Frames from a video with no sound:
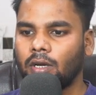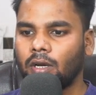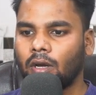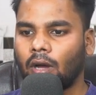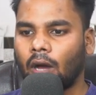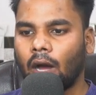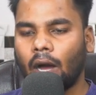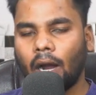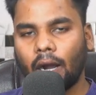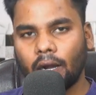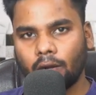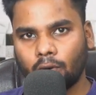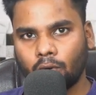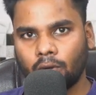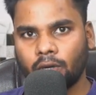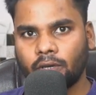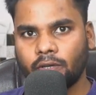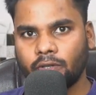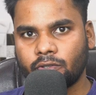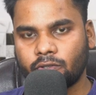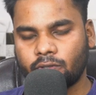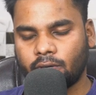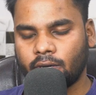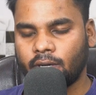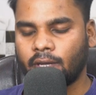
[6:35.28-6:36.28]

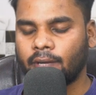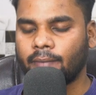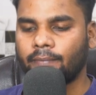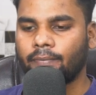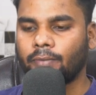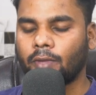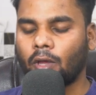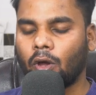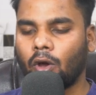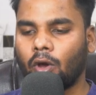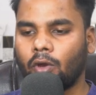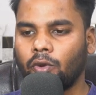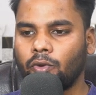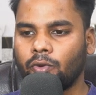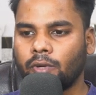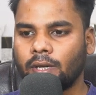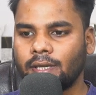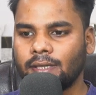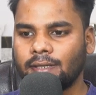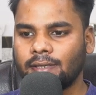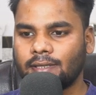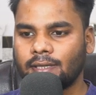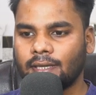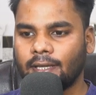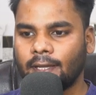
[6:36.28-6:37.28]
hard-coded string, or you
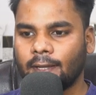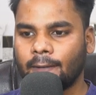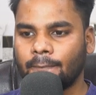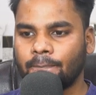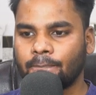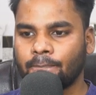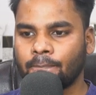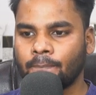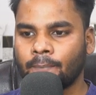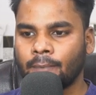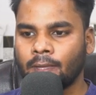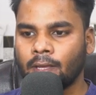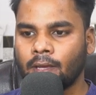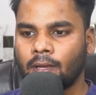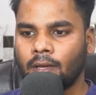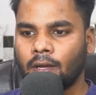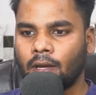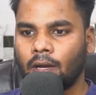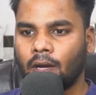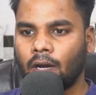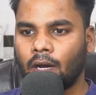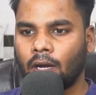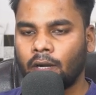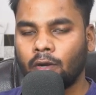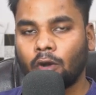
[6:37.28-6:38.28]
can say
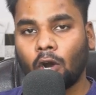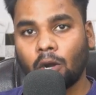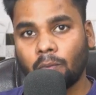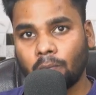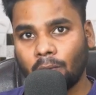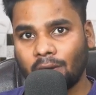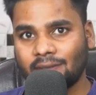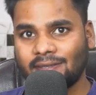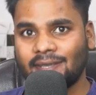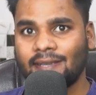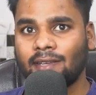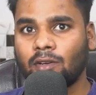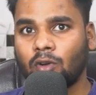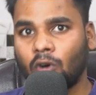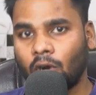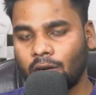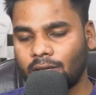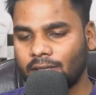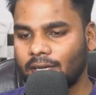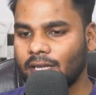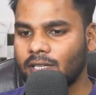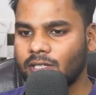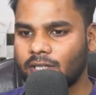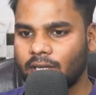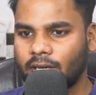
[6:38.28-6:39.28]
not passing
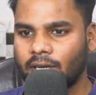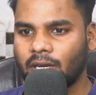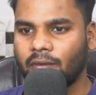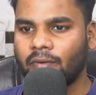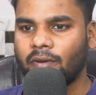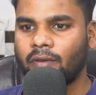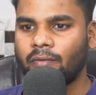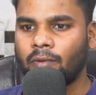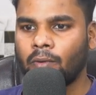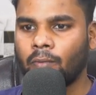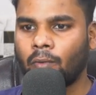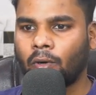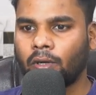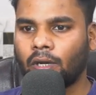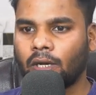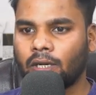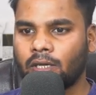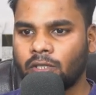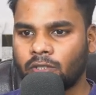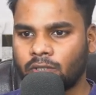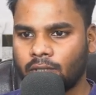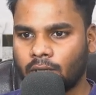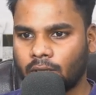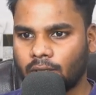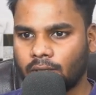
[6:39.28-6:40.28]
context in our ViewModel
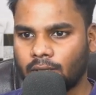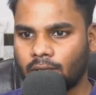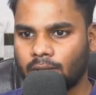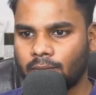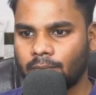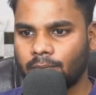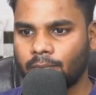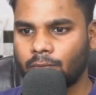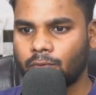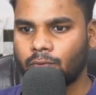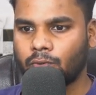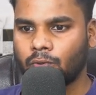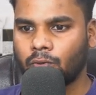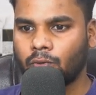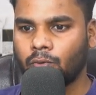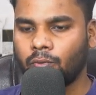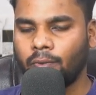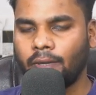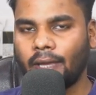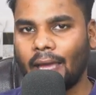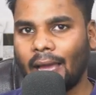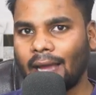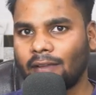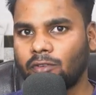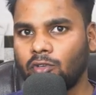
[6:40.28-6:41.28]
constructor. So
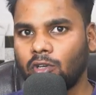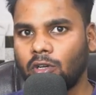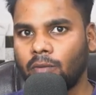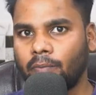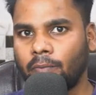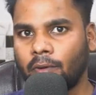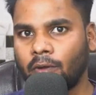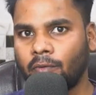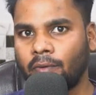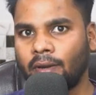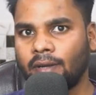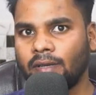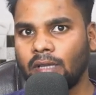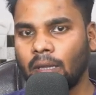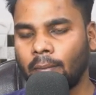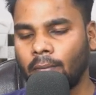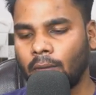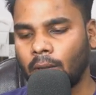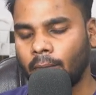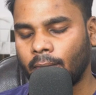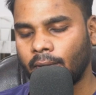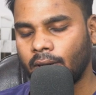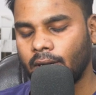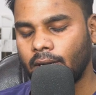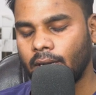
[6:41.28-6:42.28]
we actually prevent the
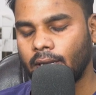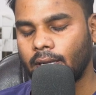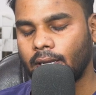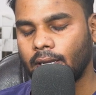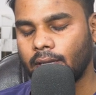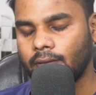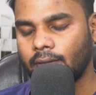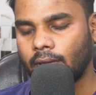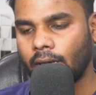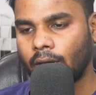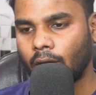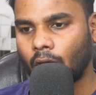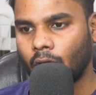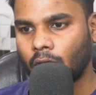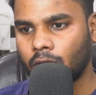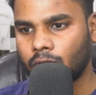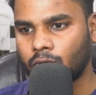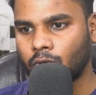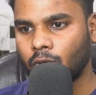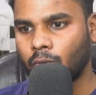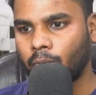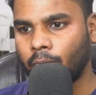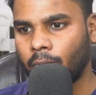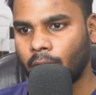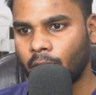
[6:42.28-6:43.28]
memory leakage and
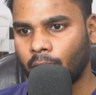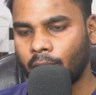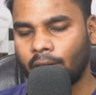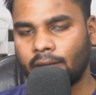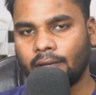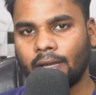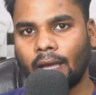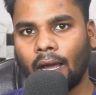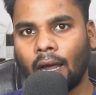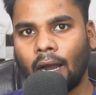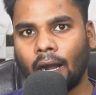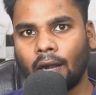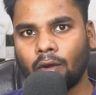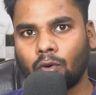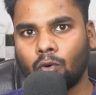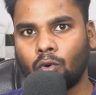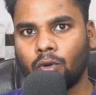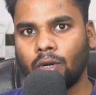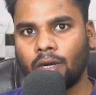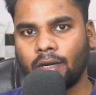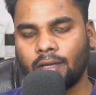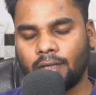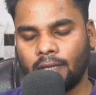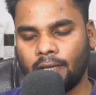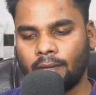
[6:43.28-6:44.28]
also prevent the
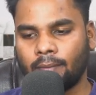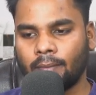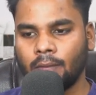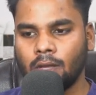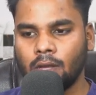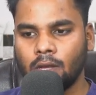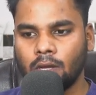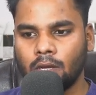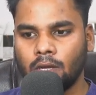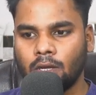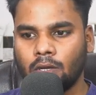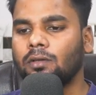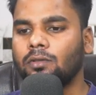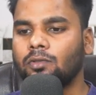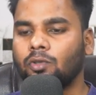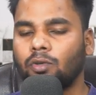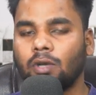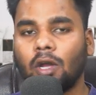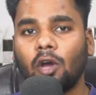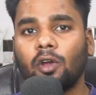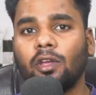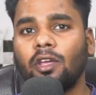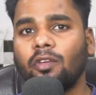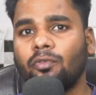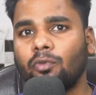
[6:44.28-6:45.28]
hard-coded thing. So
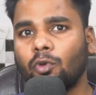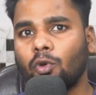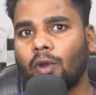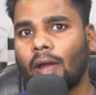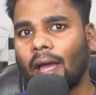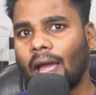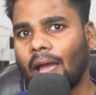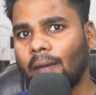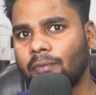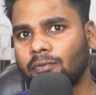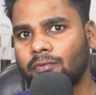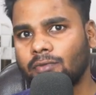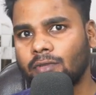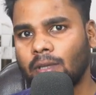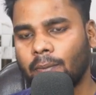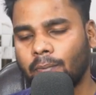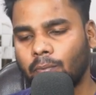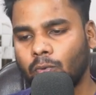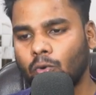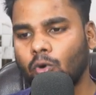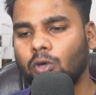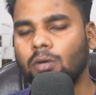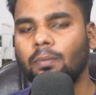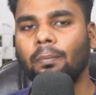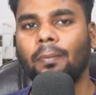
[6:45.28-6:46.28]
now if your apps
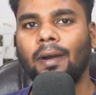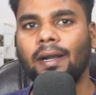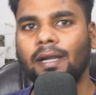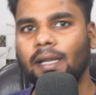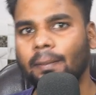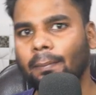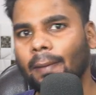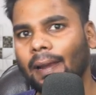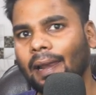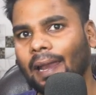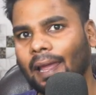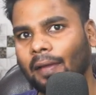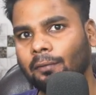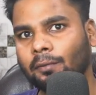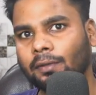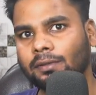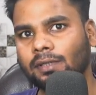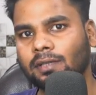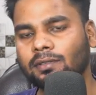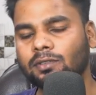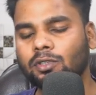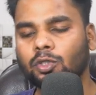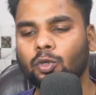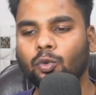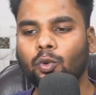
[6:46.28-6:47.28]
support multiple
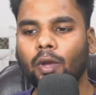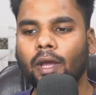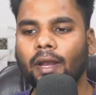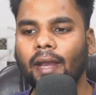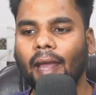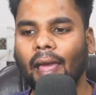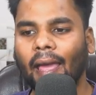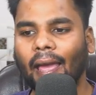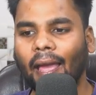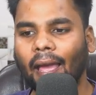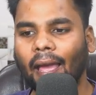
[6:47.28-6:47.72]
languages, you can